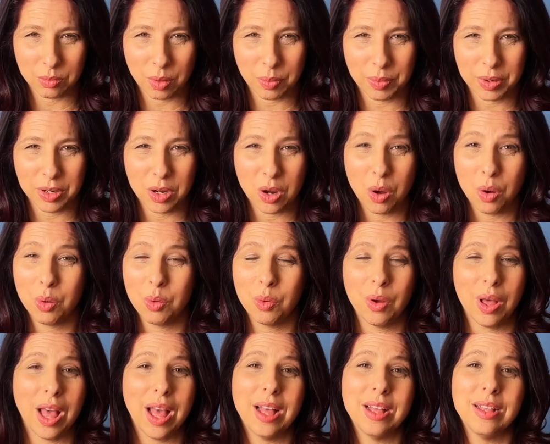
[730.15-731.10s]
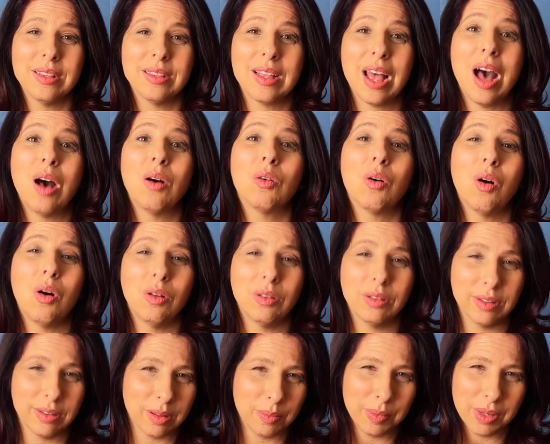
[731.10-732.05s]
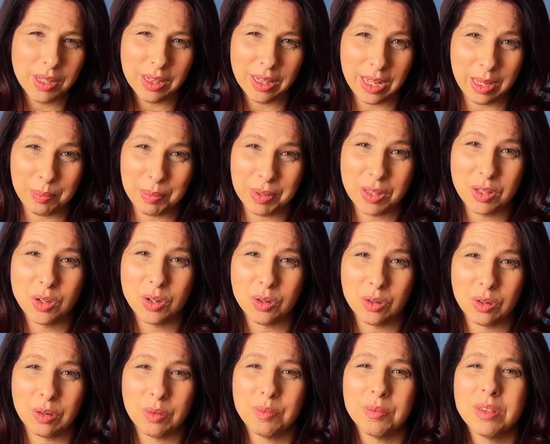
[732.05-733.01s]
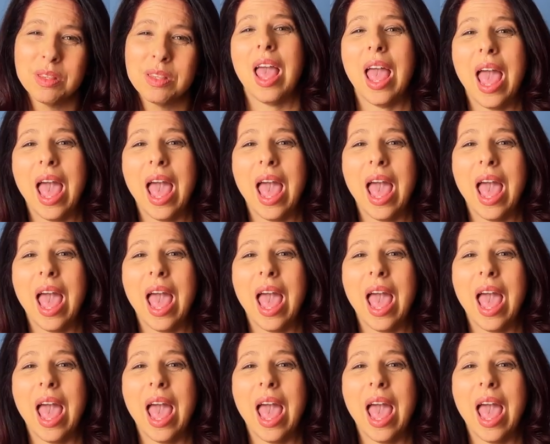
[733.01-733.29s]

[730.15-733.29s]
what we know as alcoholism in layman's terms.